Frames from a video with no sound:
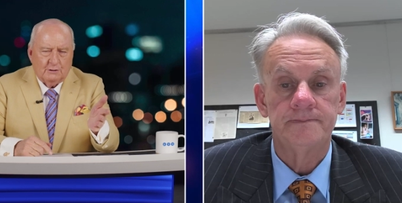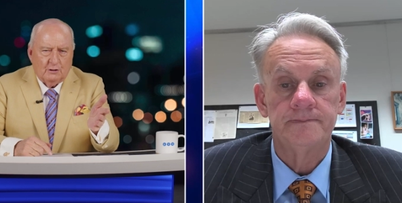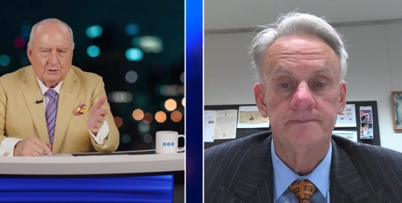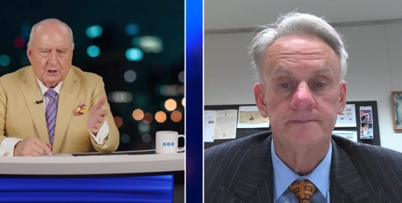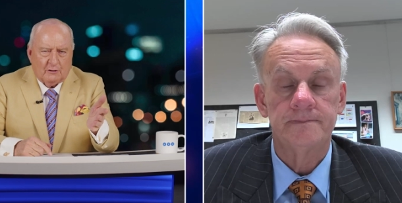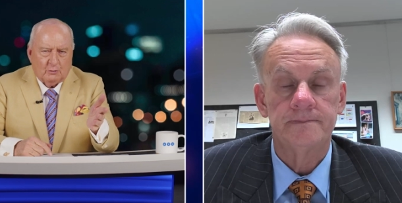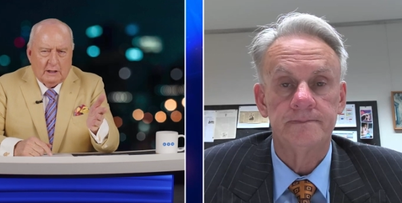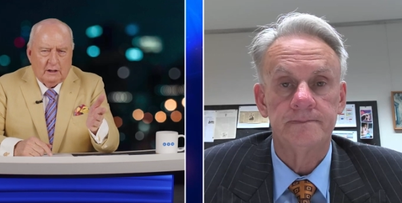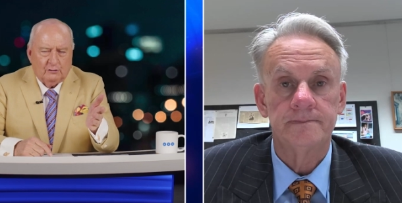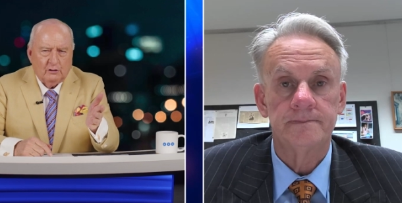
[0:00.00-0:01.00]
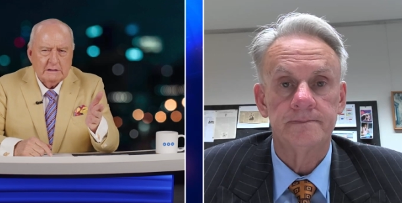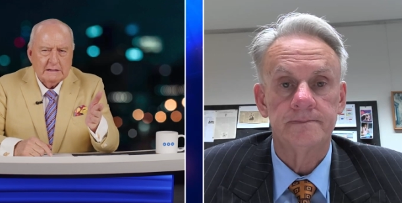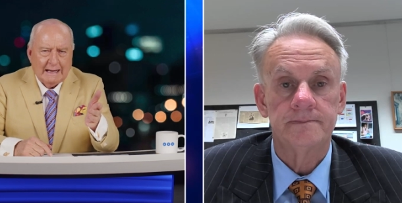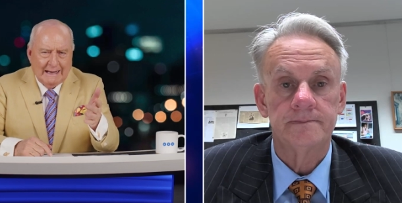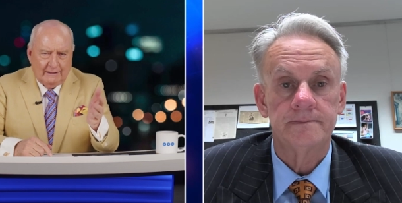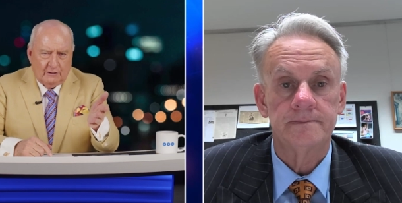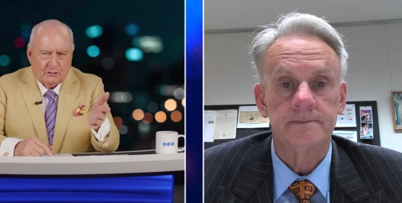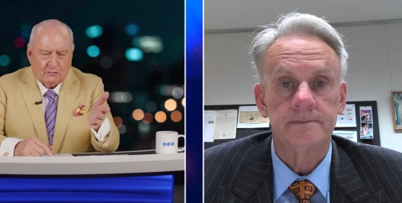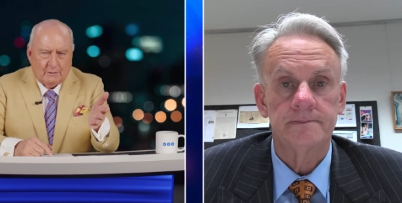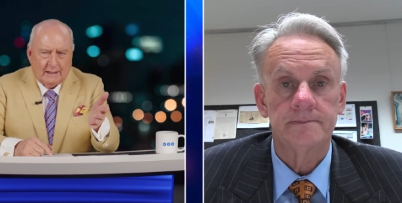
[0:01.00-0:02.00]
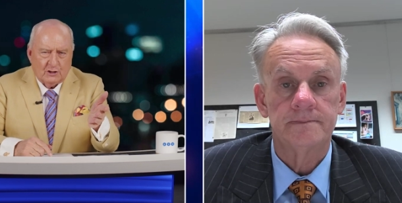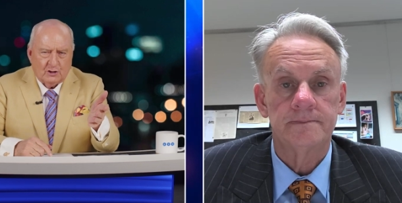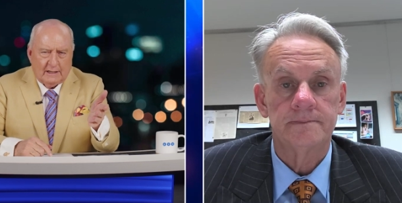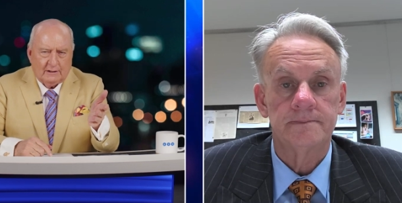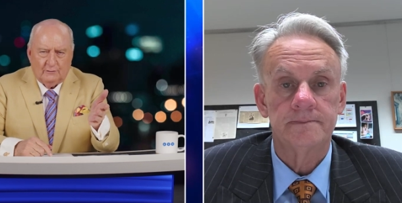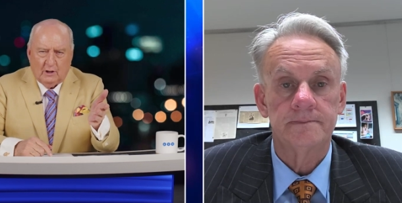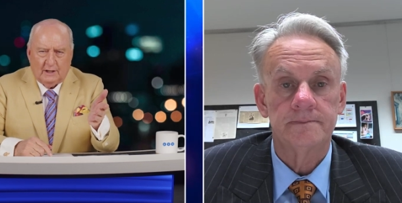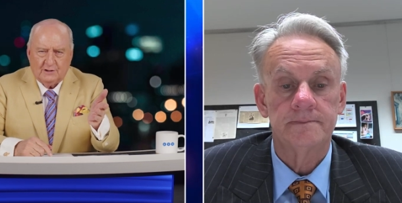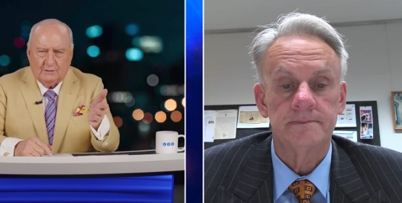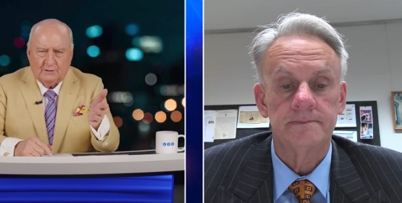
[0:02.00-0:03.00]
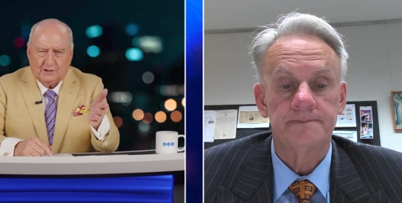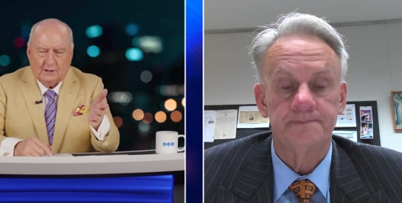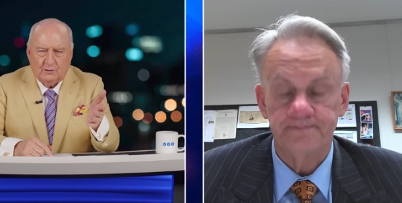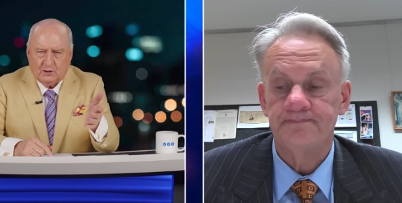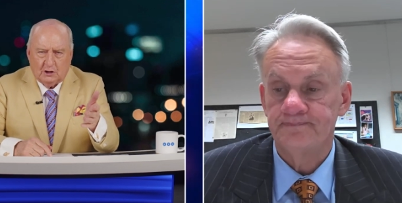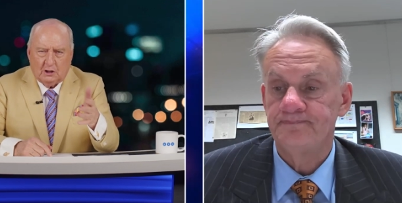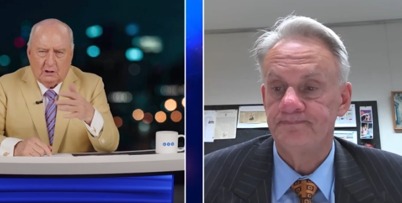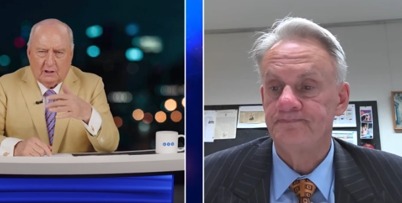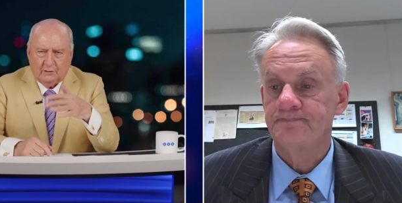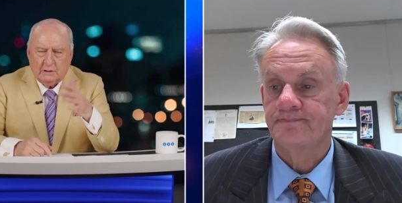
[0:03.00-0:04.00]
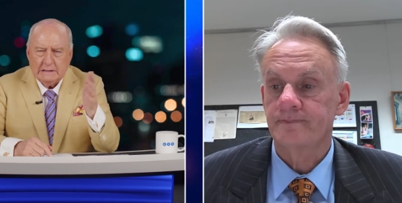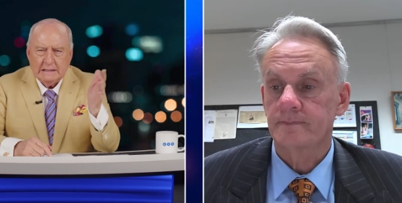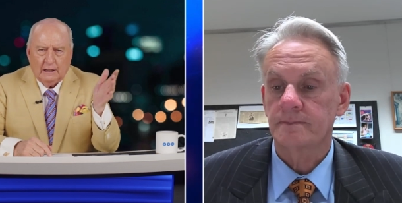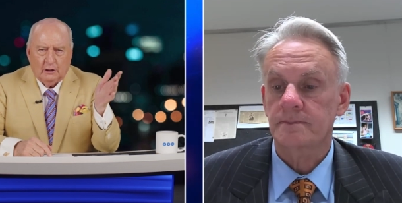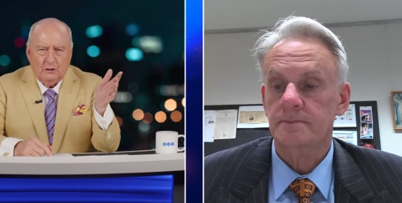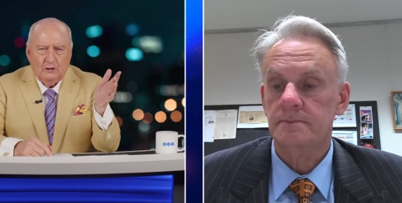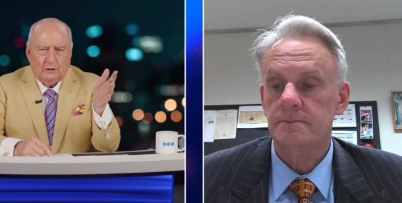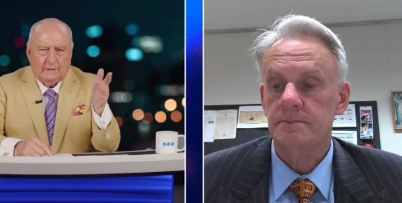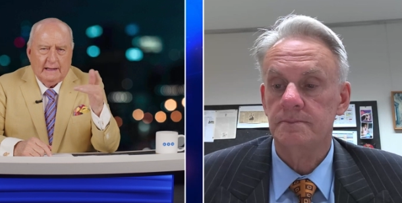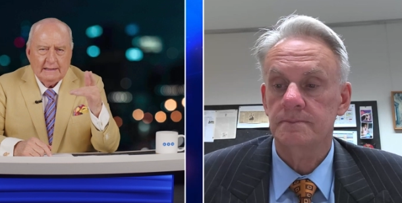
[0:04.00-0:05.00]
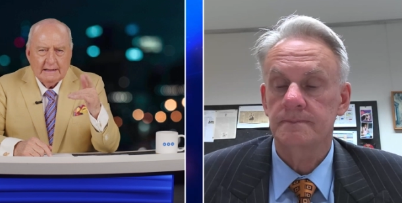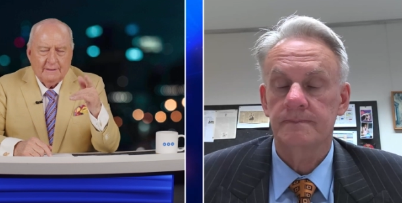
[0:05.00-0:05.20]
Speaker 1: the New South Wales Anti-Discrimination Act of nineteen seventy-seven. She didn't even allude to that.